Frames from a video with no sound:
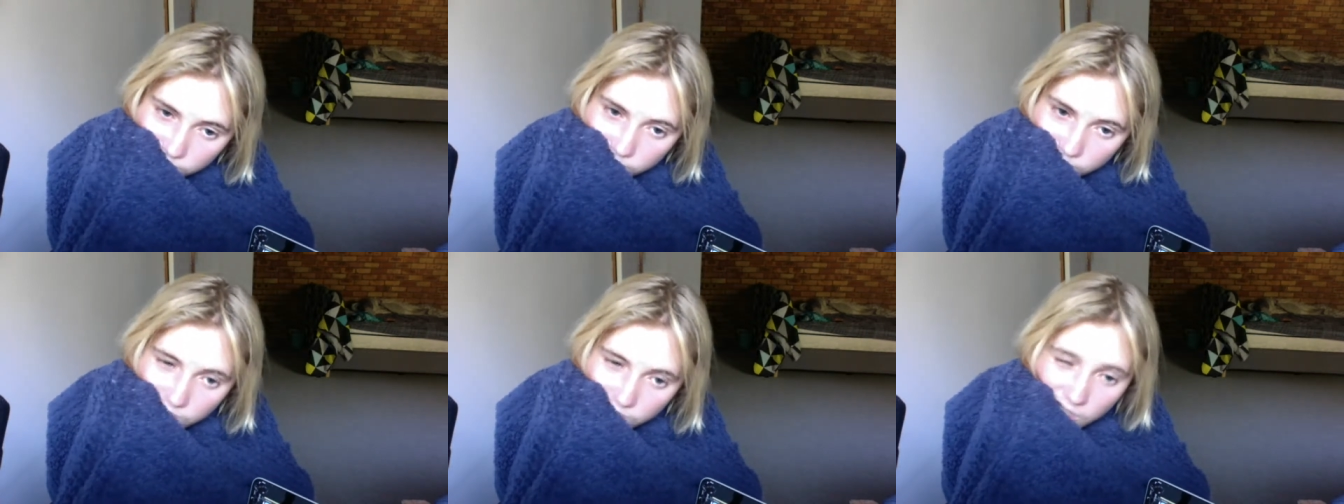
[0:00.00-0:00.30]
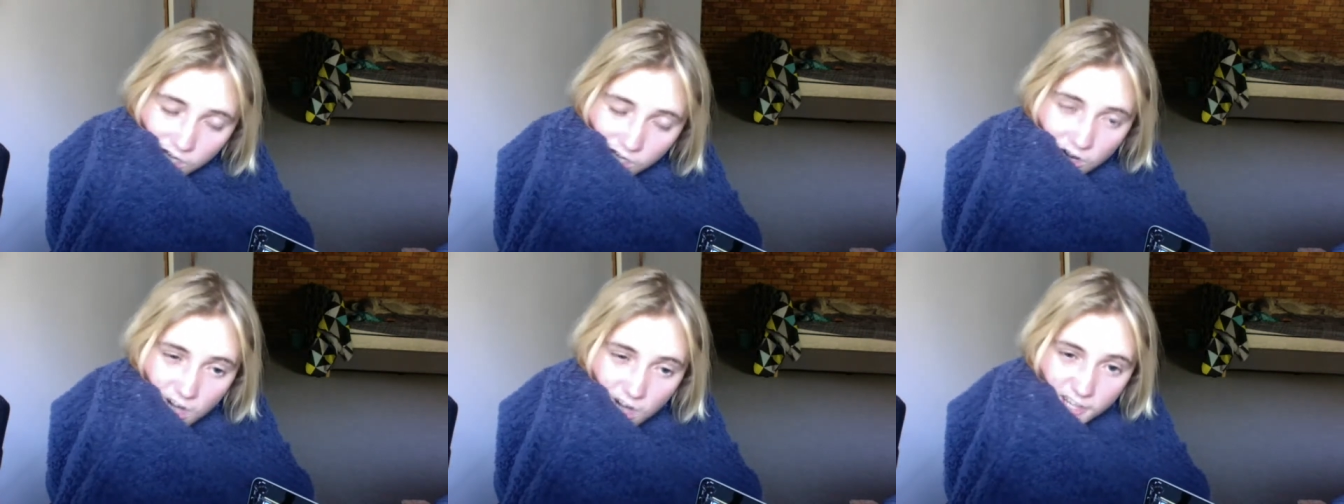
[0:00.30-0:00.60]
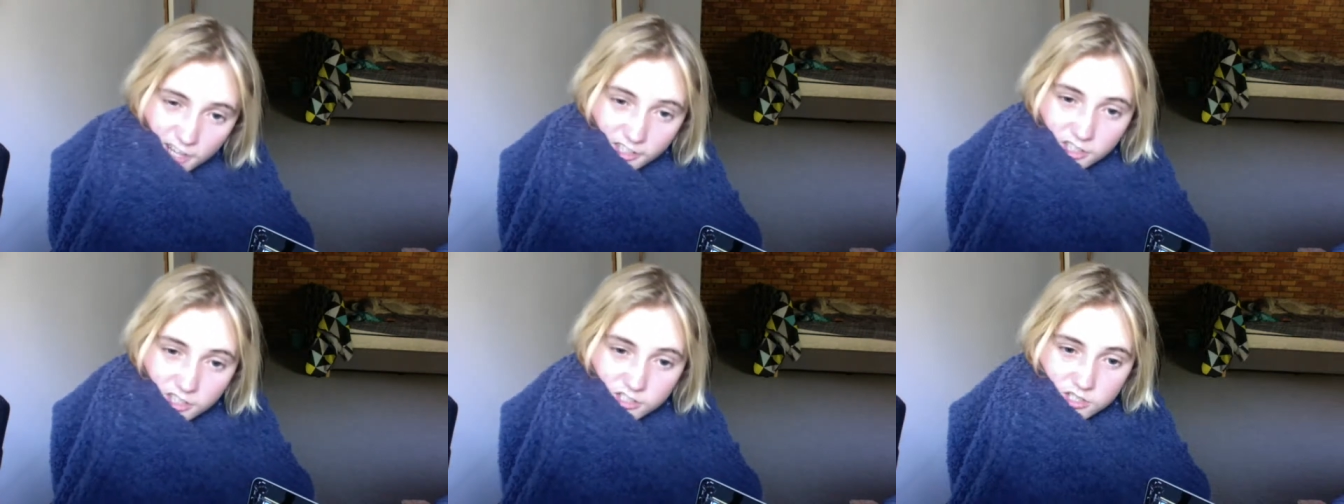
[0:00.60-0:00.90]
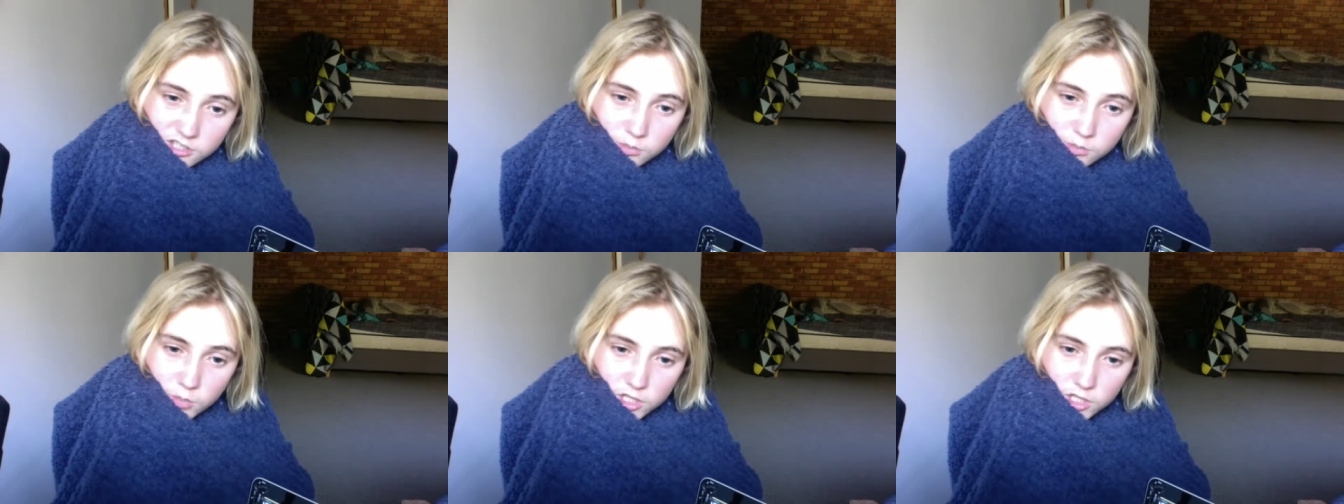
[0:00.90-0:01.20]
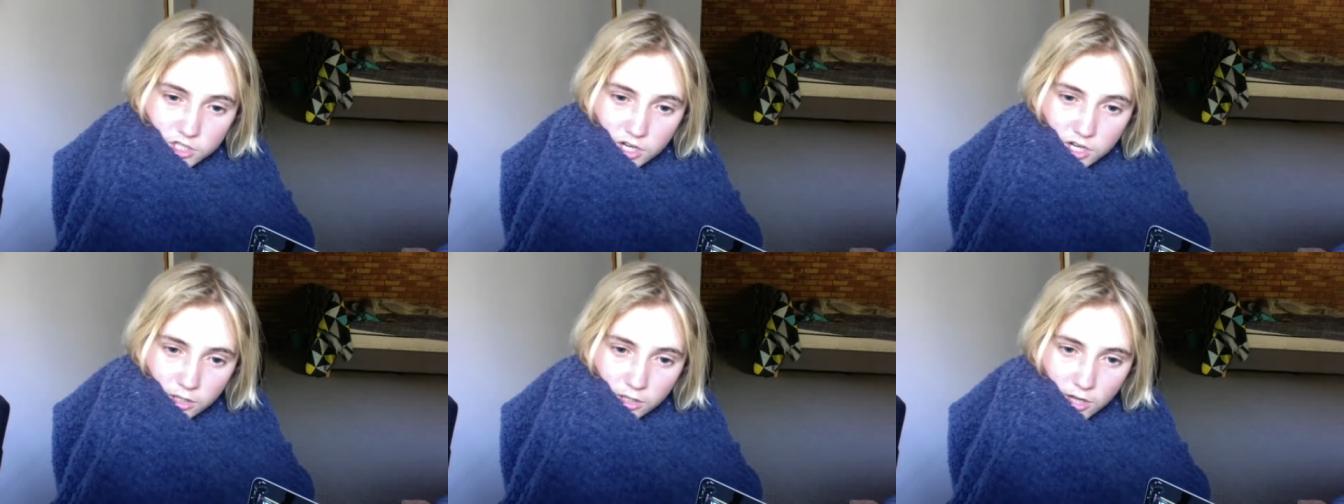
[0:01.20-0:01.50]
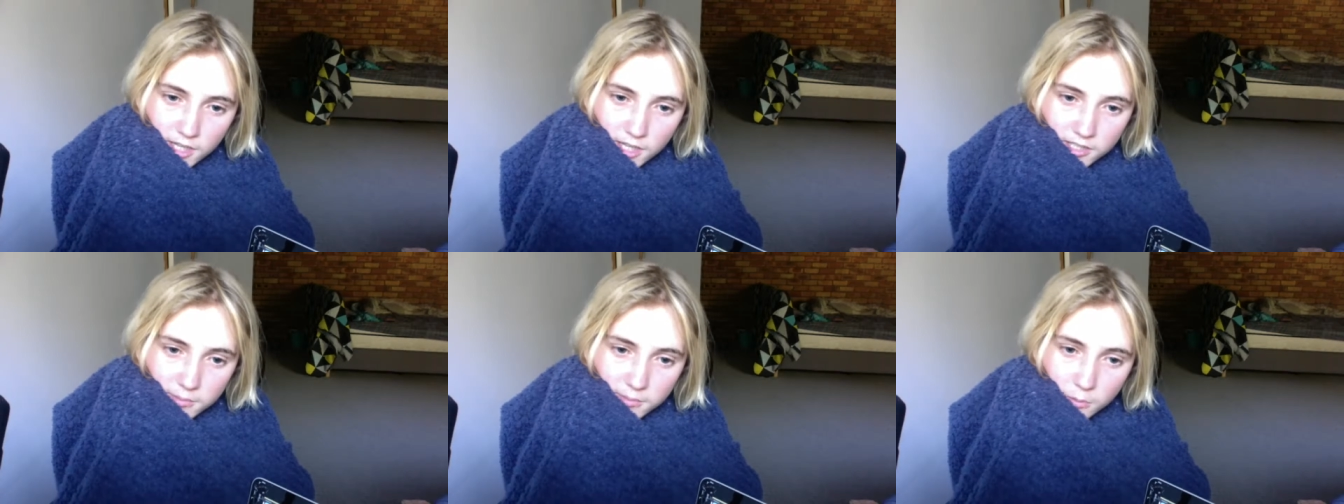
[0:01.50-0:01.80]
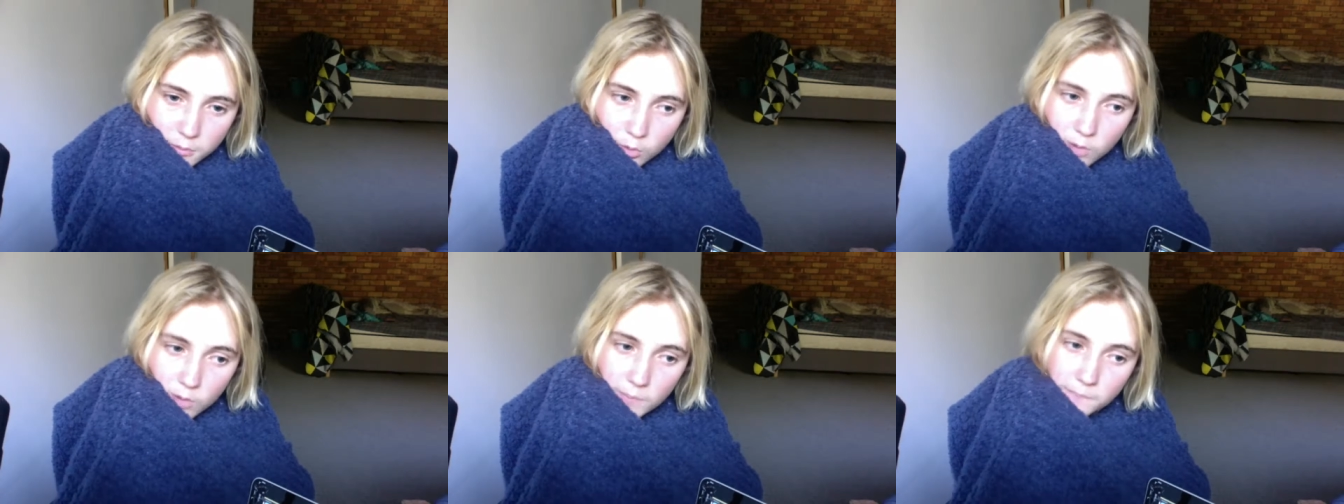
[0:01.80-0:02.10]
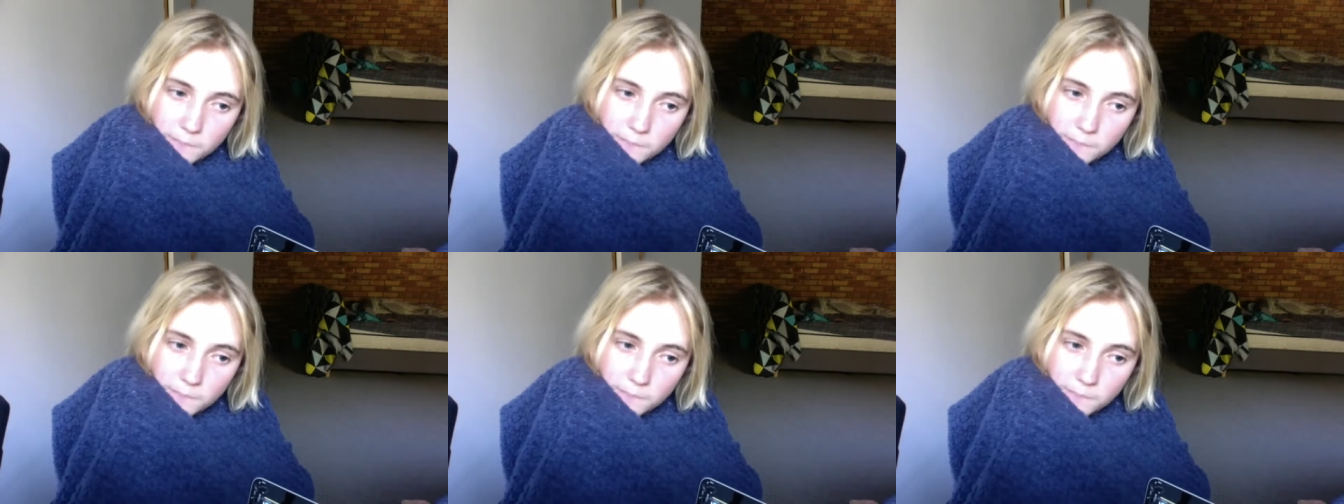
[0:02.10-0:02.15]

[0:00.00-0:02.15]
I kind of just wish I liked it more.